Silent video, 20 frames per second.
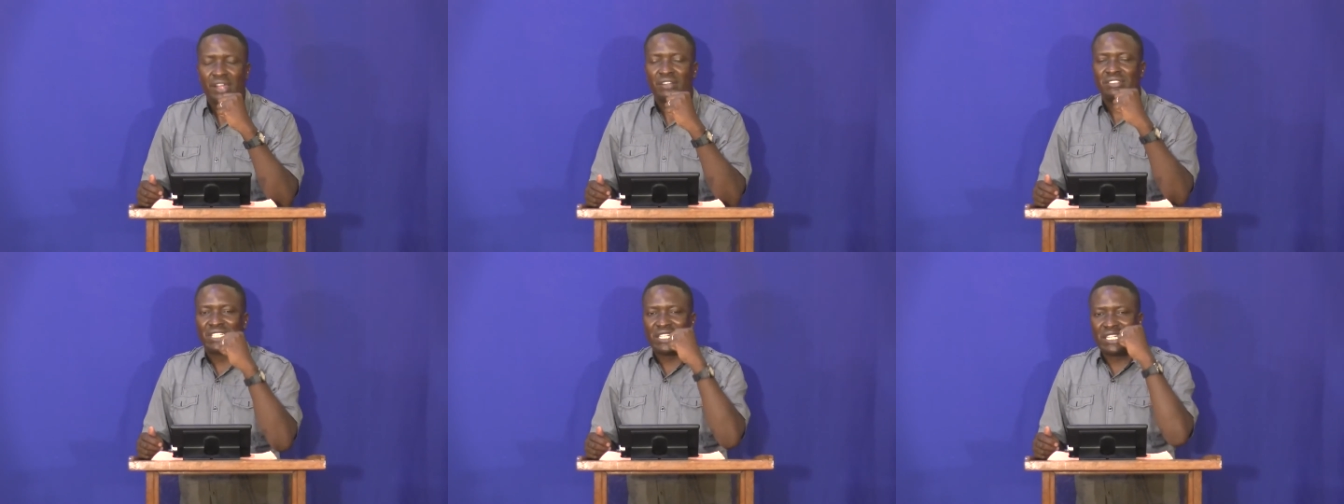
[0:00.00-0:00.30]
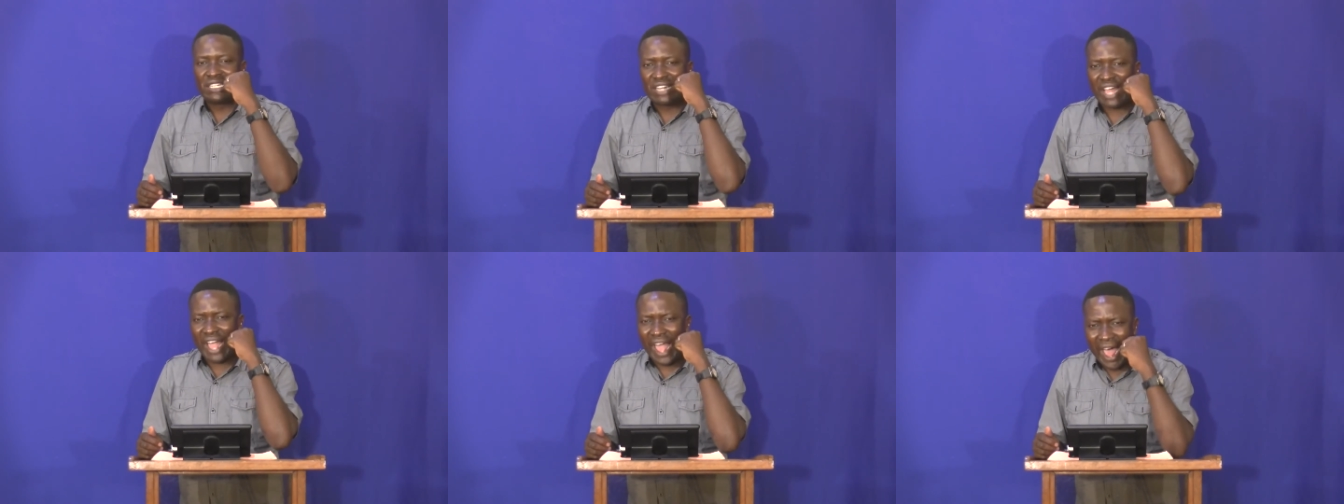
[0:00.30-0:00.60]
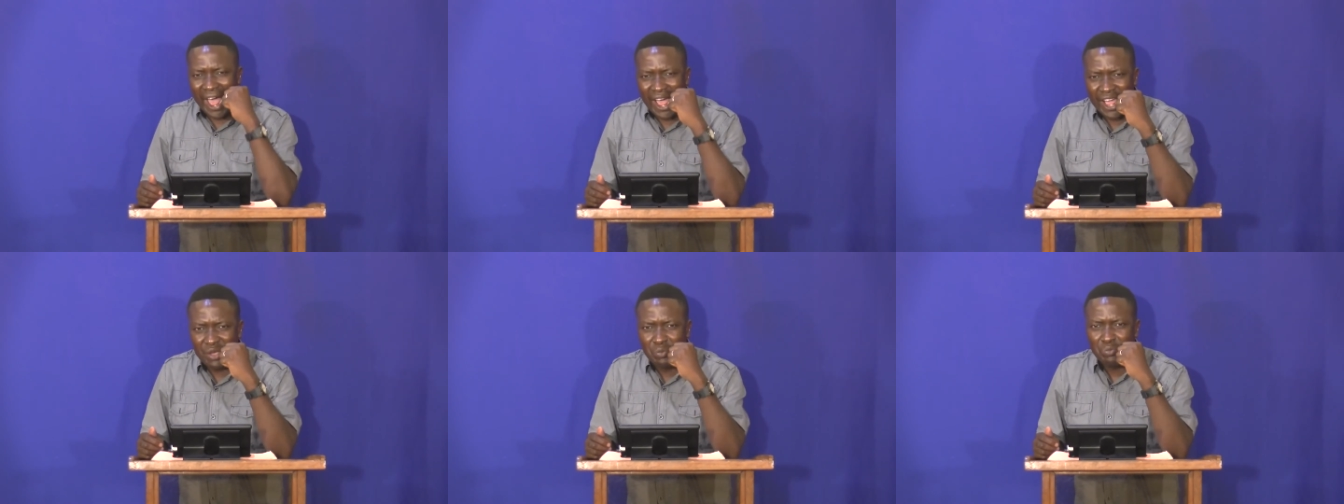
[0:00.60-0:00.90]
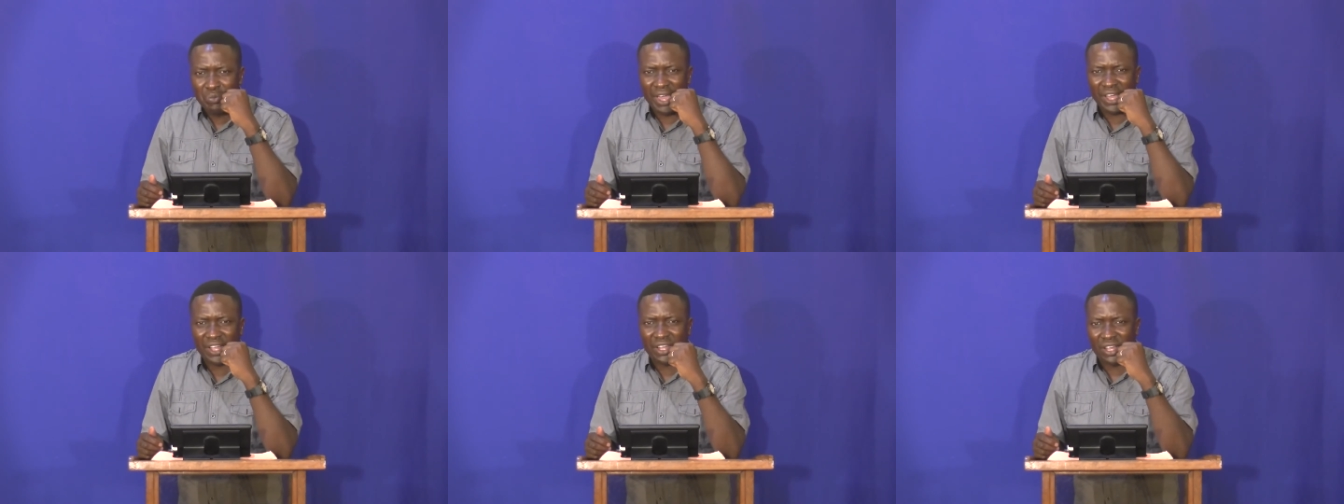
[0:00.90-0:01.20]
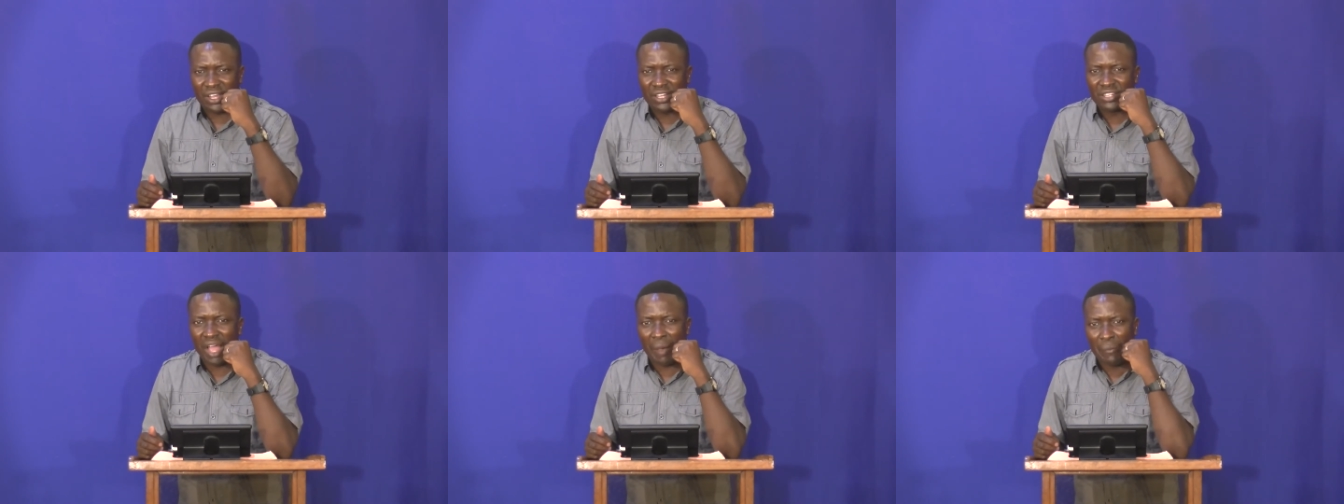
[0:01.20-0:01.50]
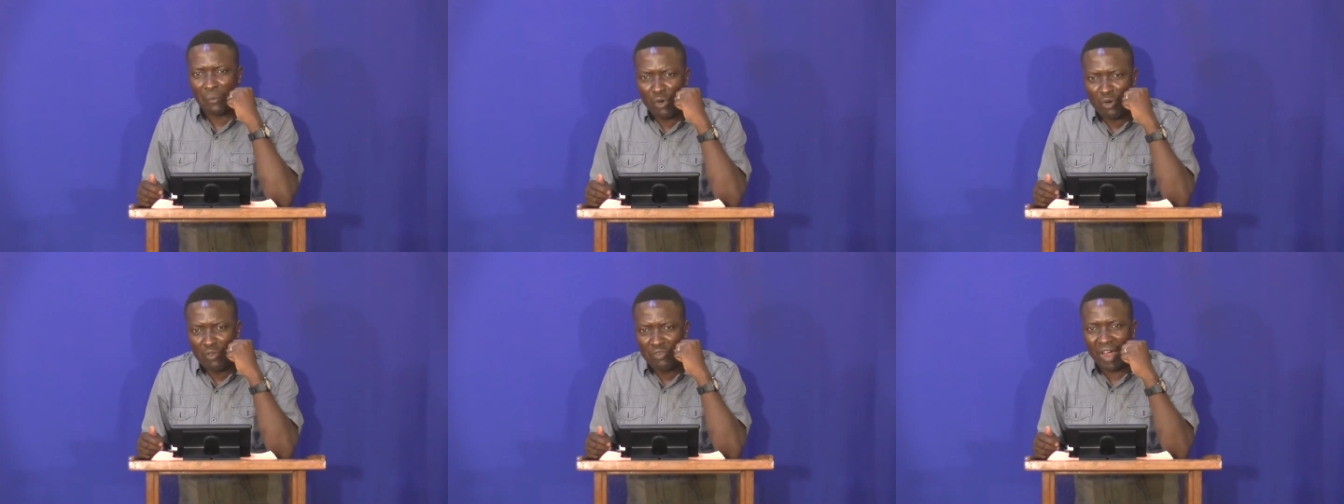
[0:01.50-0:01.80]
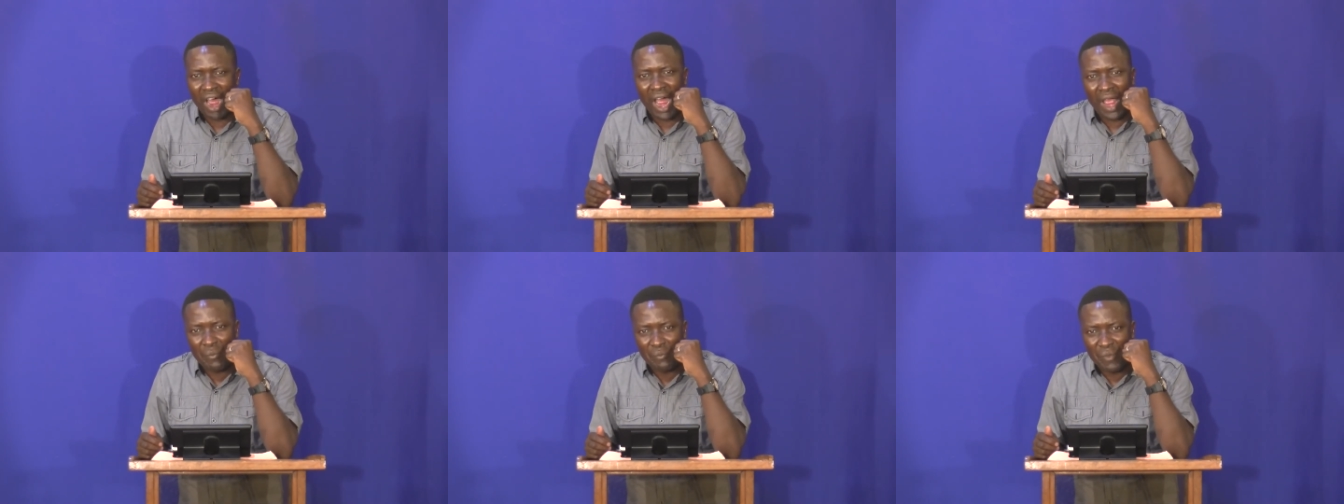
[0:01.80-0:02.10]
Did I make the move
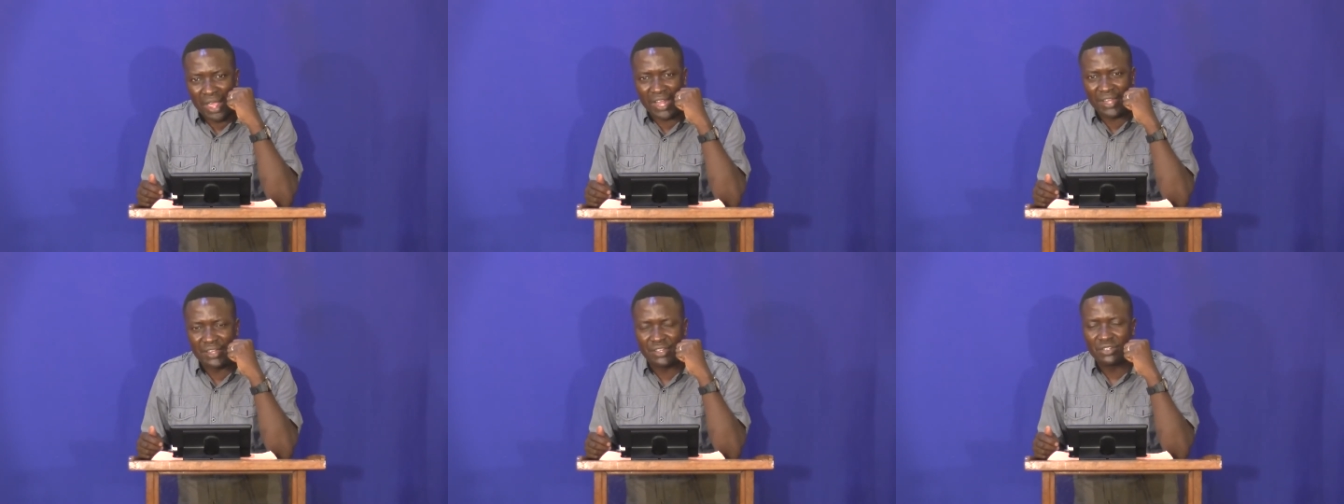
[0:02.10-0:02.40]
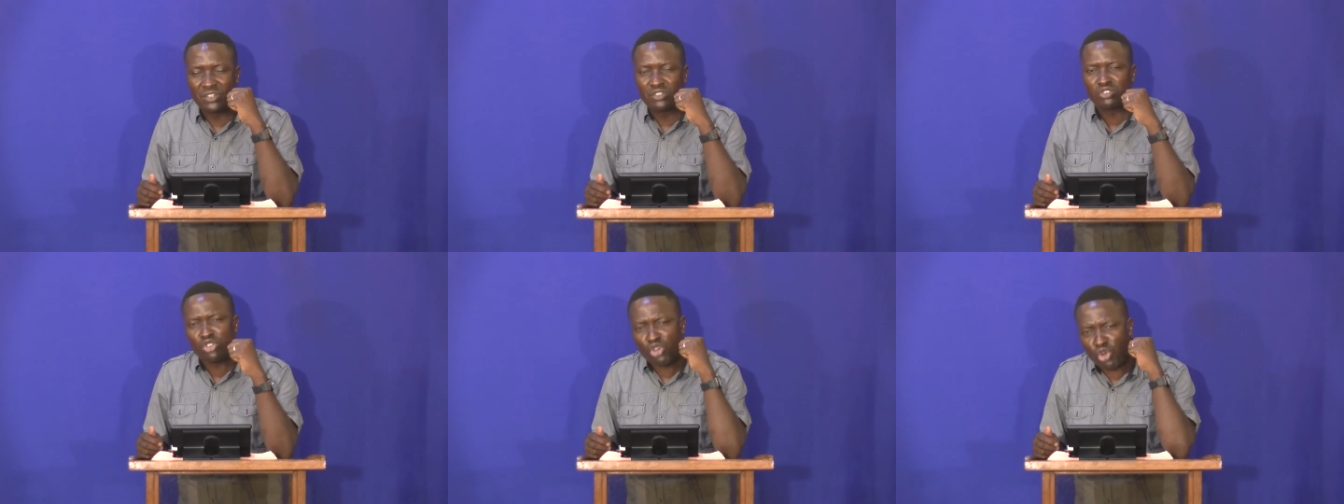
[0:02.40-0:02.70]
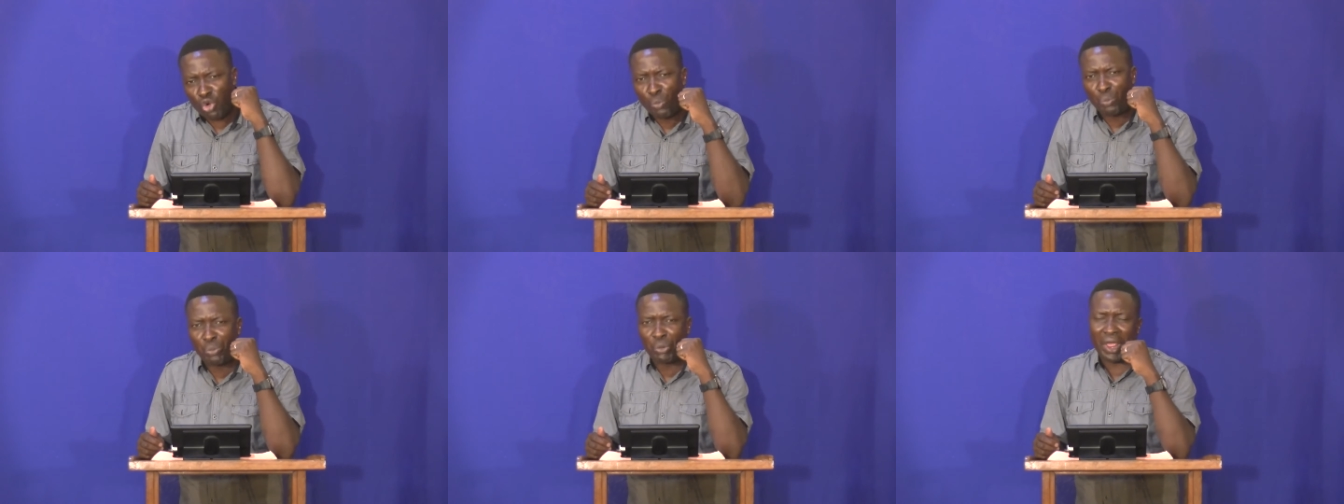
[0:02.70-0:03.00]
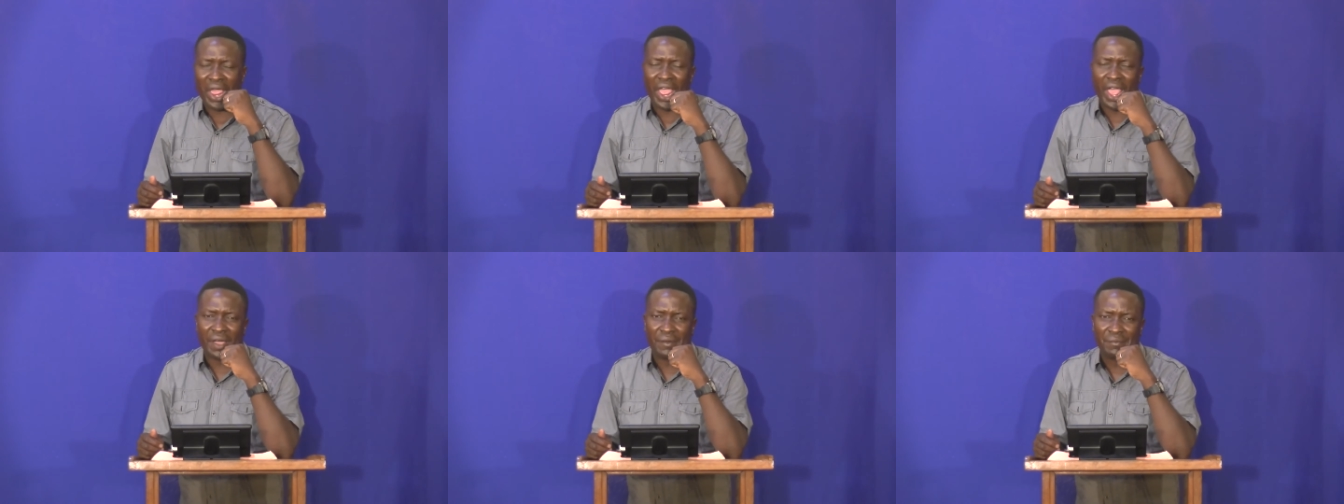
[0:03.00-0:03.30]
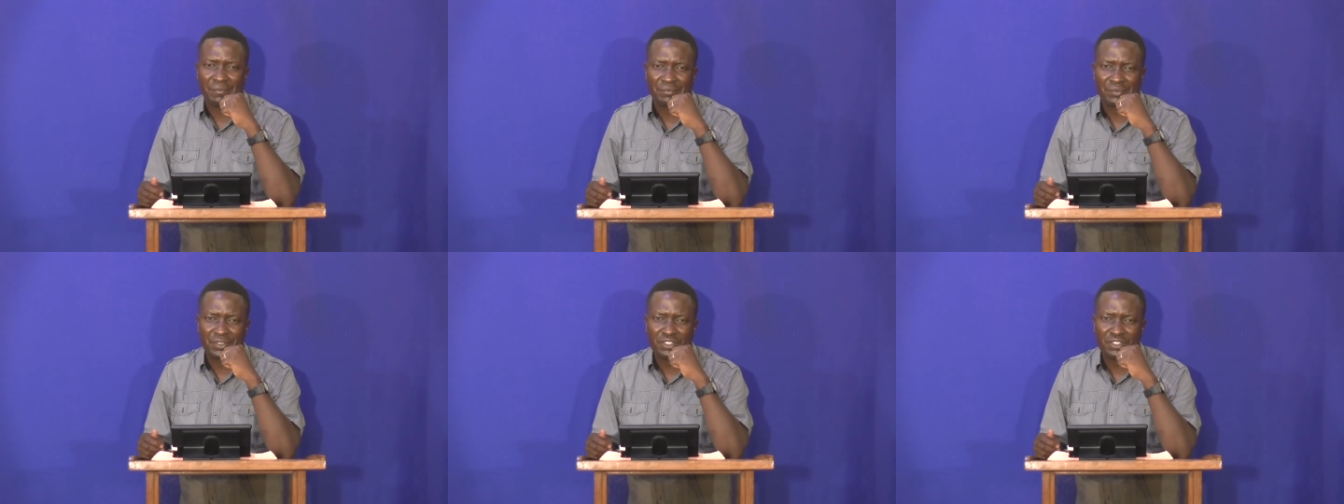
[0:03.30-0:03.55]
I made through prayer,